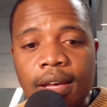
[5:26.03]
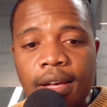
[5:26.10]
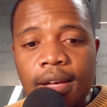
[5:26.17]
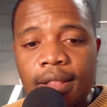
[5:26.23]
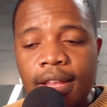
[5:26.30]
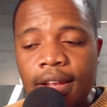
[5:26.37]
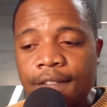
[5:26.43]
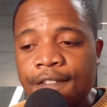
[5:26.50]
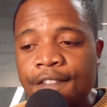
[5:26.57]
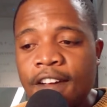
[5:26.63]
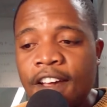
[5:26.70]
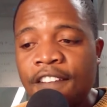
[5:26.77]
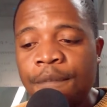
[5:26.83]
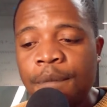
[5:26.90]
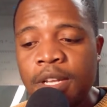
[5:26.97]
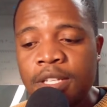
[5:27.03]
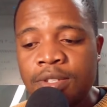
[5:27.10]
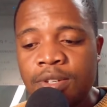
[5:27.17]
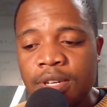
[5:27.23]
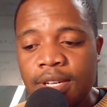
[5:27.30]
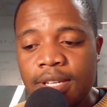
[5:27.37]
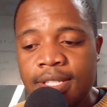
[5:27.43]
That 5 minutes
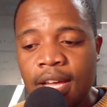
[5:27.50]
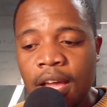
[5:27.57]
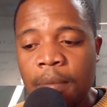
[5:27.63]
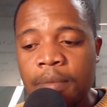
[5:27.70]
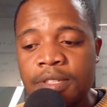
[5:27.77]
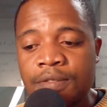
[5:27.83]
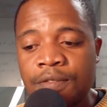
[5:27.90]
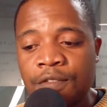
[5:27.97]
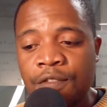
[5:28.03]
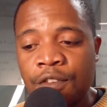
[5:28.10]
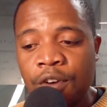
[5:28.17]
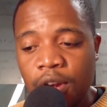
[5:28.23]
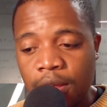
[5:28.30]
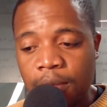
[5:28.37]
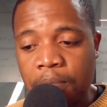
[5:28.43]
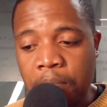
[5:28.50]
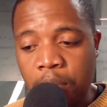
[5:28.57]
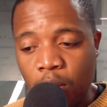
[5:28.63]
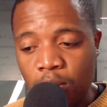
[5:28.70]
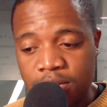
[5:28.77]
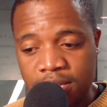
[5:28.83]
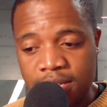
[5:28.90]
reading time is very
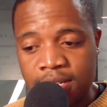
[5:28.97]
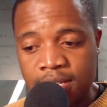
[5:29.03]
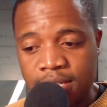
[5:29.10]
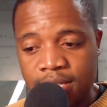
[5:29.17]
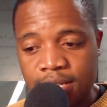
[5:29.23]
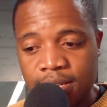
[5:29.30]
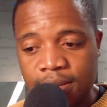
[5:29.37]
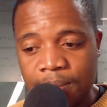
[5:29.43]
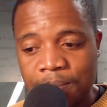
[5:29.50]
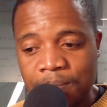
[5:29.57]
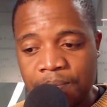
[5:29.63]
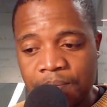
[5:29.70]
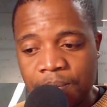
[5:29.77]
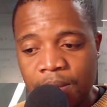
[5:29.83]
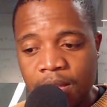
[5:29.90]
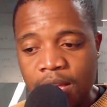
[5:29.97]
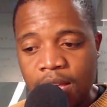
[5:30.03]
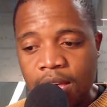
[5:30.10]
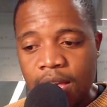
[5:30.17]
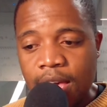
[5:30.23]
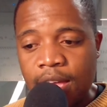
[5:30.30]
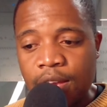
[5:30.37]
important.
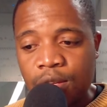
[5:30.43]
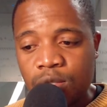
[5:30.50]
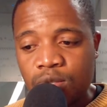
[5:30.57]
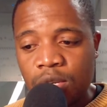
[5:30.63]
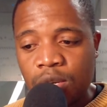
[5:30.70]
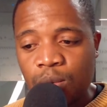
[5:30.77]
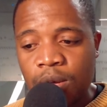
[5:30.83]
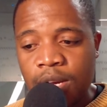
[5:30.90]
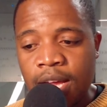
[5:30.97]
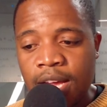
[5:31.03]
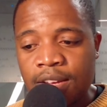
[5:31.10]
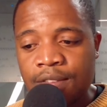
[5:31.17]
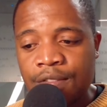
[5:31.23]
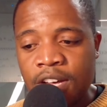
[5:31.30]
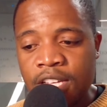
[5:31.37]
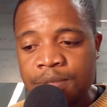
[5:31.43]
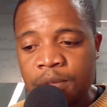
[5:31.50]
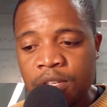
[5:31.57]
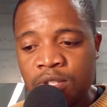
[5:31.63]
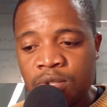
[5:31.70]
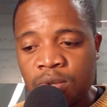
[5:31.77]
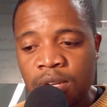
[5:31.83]
And usually what I advise
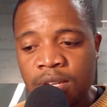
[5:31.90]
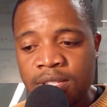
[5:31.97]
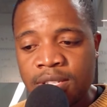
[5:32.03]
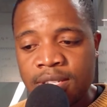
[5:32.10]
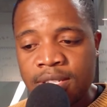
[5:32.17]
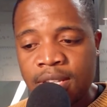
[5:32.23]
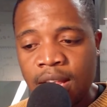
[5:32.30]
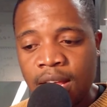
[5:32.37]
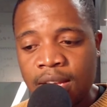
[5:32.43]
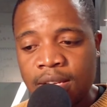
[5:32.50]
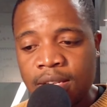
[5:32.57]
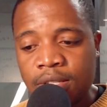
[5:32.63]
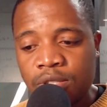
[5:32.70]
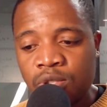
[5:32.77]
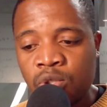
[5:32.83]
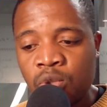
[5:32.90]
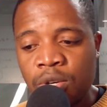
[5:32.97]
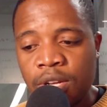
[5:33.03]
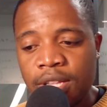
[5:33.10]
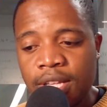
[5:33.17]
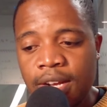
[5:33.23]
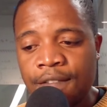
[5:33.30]
my students is that
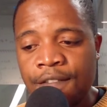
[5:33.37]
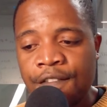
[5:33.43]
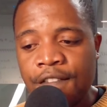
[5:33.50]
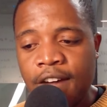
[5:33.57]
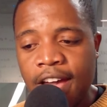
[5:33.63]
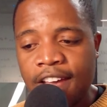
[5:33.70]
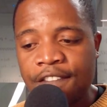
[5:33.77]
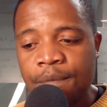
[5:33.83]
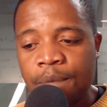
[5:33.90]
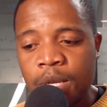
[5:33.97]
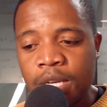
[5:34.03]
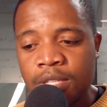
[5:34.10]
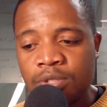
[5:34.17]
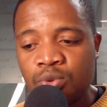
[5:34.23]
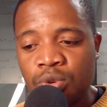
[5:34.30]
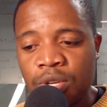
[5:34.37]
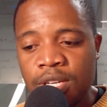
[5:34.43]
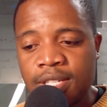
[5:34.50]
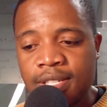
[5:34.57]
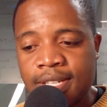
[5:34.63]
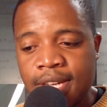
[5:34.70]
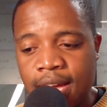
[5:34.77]
during that 5 minutes
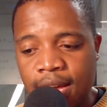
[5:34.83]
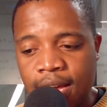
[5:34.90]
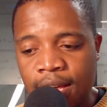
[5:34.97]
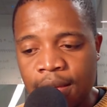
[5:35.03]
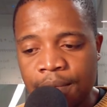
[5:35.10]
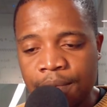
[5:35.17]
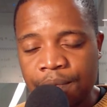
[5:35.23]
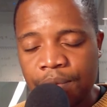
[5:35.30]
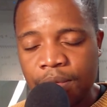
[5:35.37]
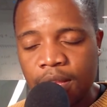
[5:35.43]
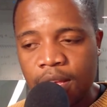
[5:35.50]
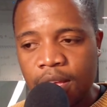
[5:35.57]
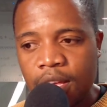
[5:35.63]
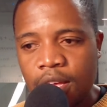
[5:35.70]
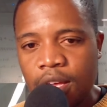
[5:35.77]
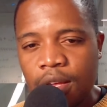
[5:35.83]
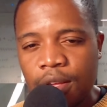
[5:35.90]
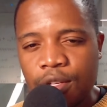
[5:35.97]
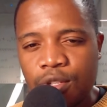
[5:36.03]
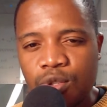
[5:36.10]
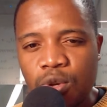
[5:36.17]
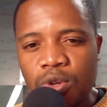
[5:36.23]
reading time,
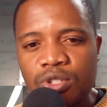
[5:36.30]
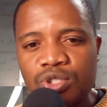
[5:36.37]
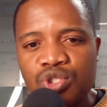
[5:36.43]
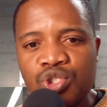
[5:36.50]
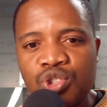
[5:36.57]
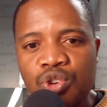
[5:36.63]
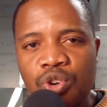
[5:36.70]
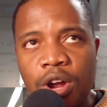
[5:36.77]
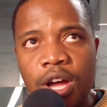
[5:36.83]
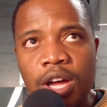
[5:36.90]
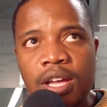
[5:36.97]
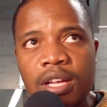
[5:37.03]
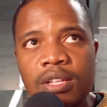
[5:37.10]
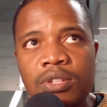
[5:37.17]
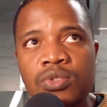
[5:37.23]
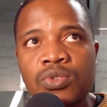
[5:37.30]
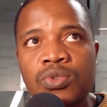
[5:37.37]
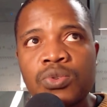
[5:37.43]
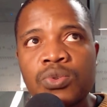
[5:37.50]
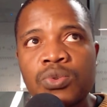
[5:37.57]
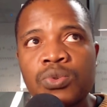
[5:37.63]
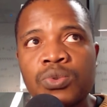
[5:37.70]
don't try
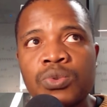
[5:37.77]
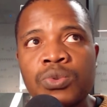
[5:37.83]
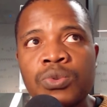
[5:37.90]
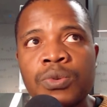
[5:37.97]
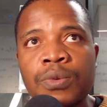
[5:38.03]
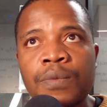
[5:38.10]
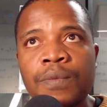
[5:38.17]
to